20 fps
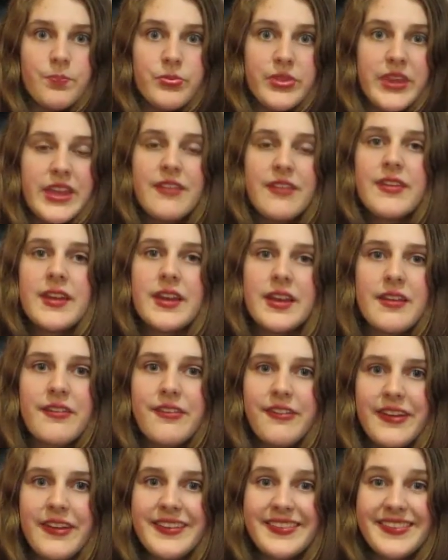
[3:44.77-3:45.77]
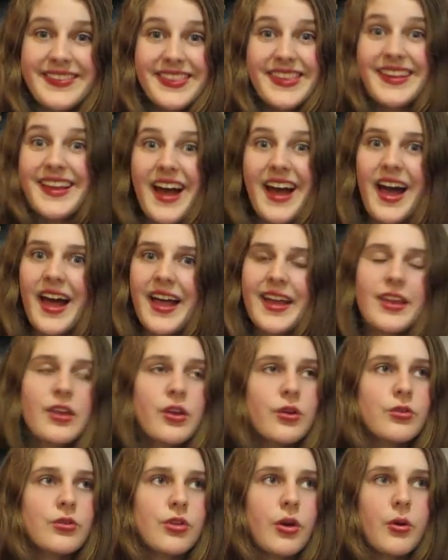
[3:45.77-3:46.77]
even if it's the guy
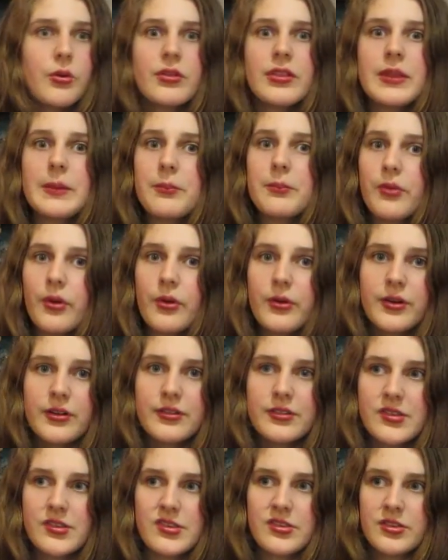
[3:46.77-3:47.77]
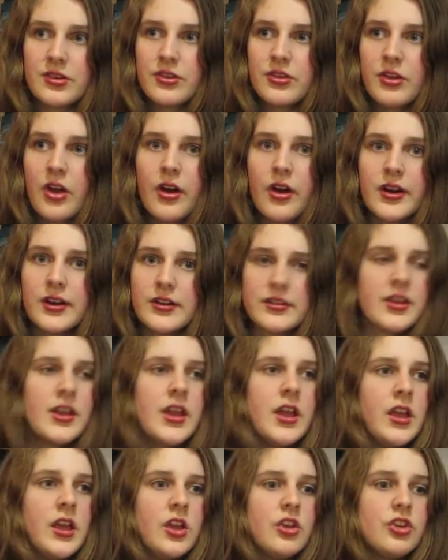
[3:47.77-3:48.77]
who totally broke her sister's heart,
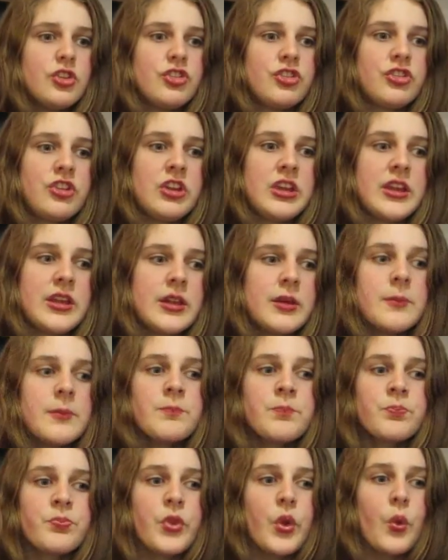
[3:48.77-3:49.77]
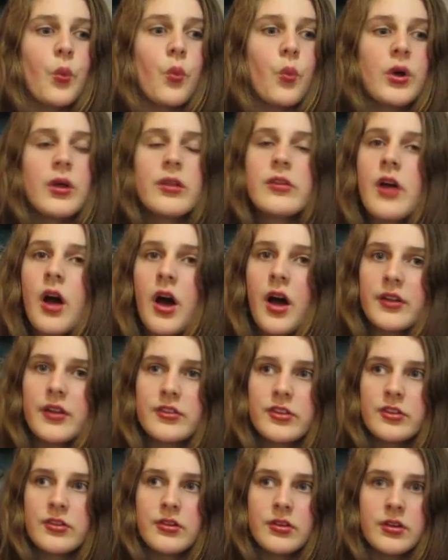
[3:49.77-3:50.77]
she will
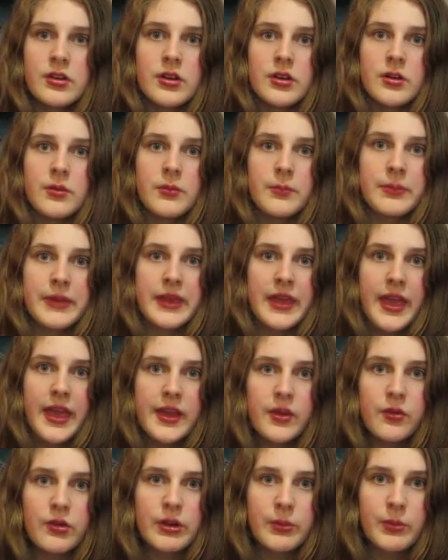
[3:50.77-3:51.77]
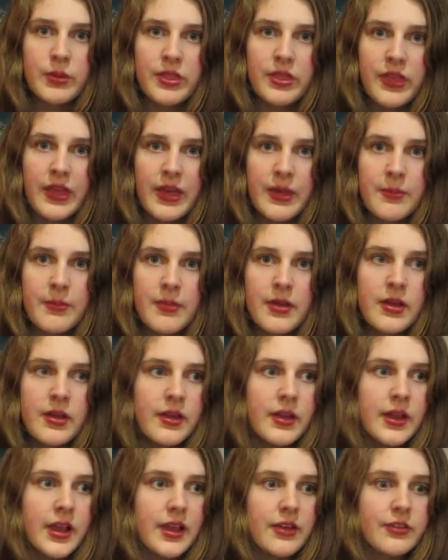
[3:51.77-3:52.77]
not be angry with him
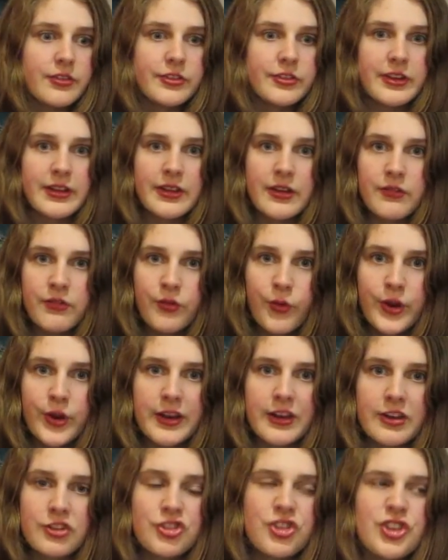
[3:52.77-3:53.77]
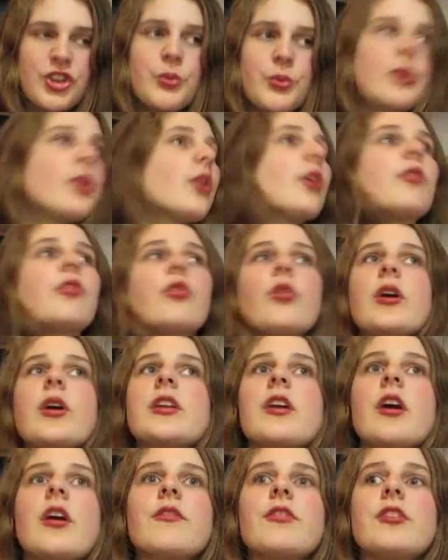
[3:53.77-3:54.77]
if she can avoid it. She will avoid
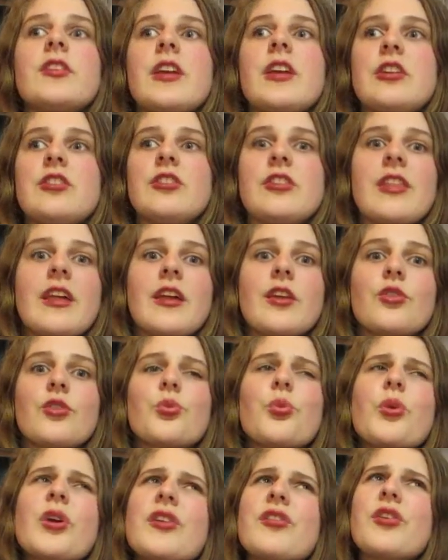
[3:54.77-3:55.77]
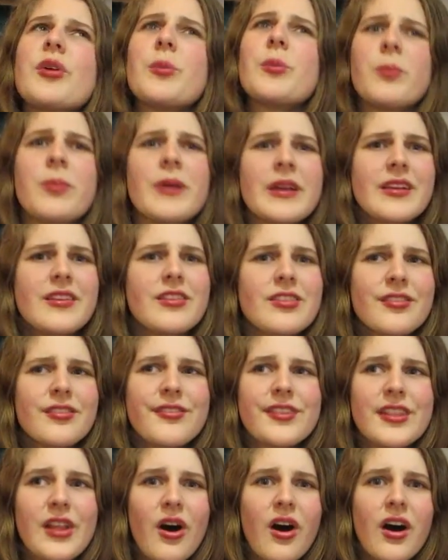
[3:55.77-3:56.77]
confrontation. That is one of her biggest
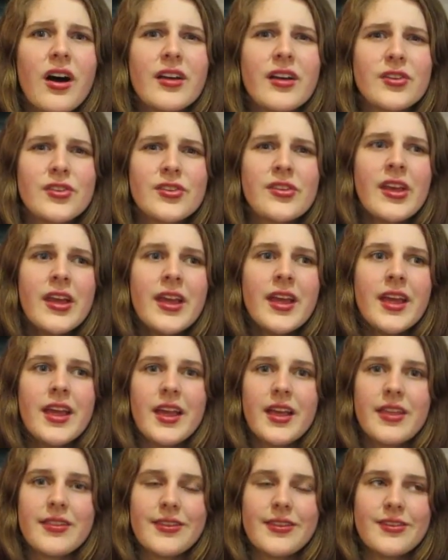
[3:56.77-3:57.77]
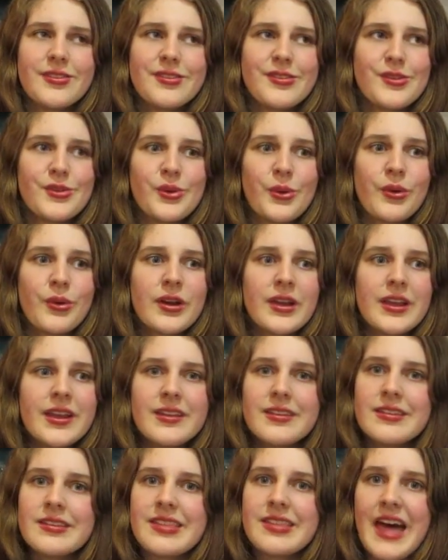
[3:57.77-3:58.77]
flaws in this story,
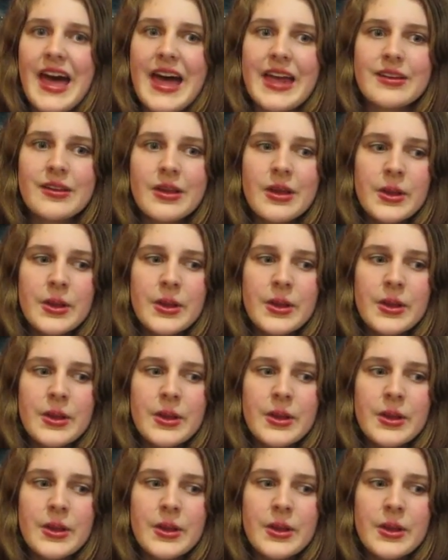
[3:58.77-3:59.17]
is that